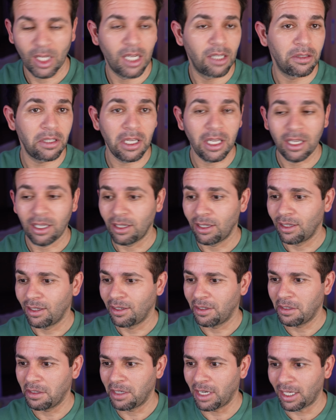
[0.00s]
See,
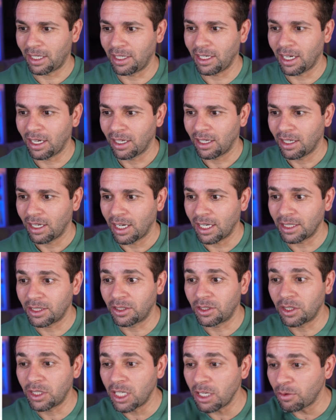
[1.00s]
like, yeah,
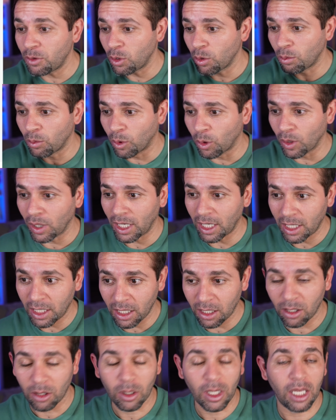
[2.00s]
it gives you more like,
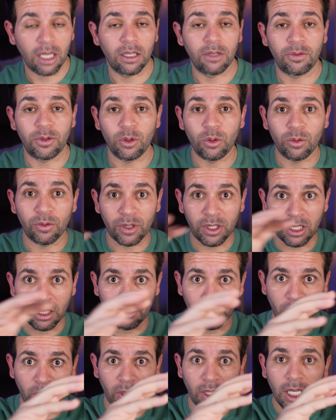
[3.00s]
okay, if you, for
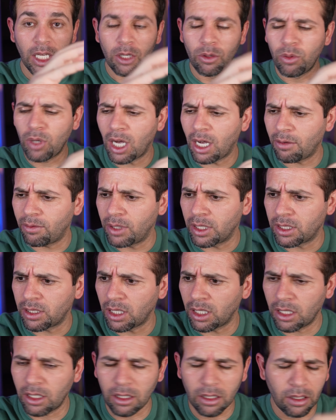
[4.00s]
example, you have, let's
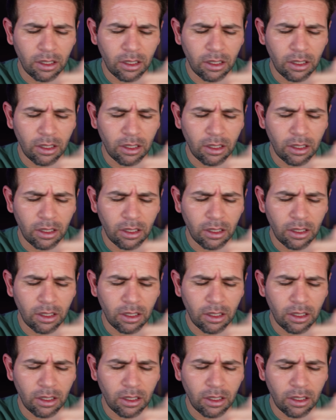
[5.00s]
say,